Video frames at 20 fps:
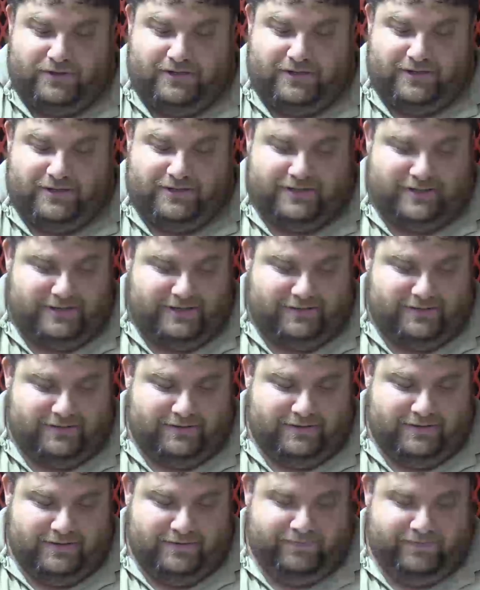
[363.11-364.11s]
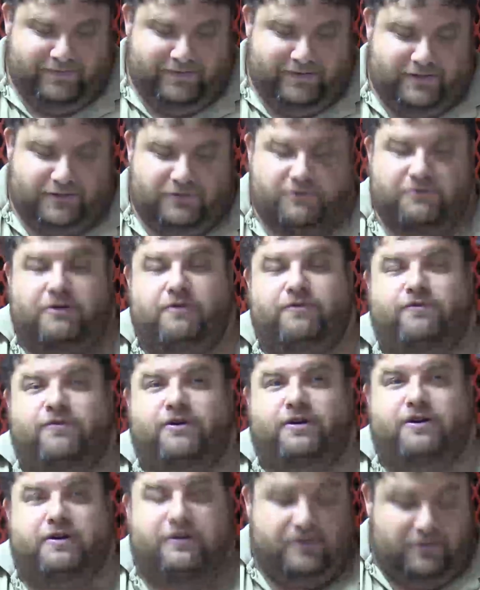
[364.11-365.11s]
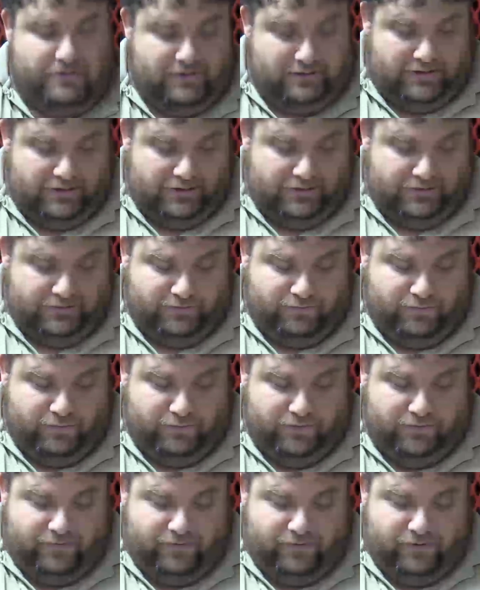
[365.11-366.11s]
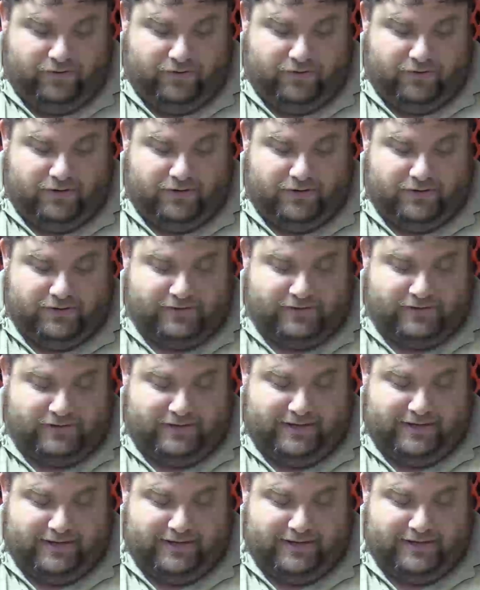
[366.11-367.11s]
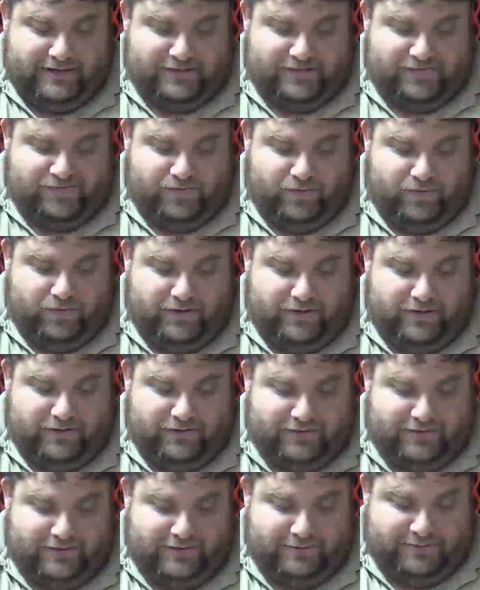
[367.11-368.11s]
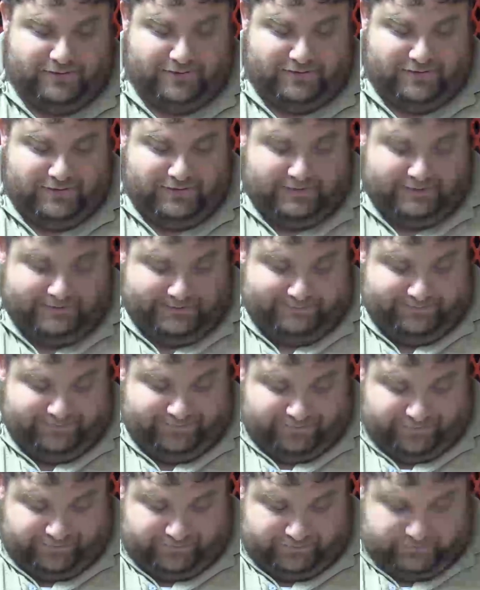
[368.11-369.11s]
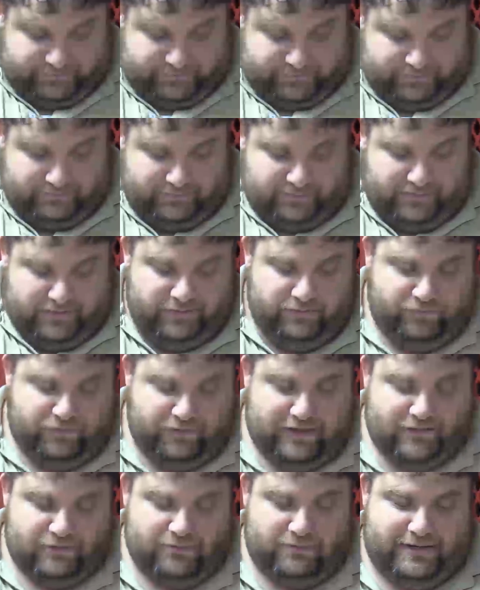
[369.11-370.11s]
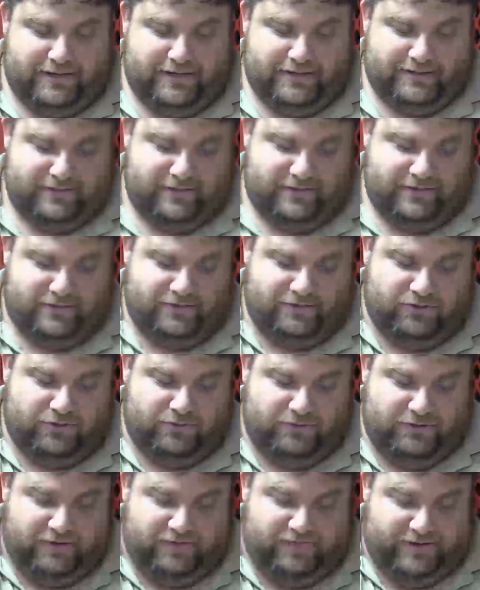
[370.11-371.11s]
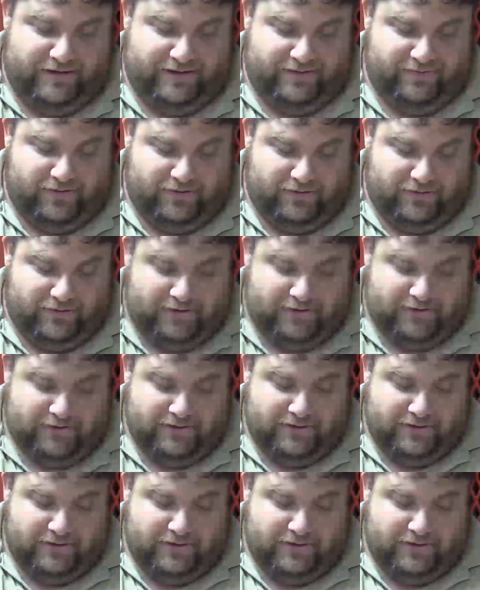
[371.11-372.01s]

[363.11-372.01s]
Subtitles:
touchdowns. He's thrown for 144 yards and has 4 interceptions. Francois has 125 yards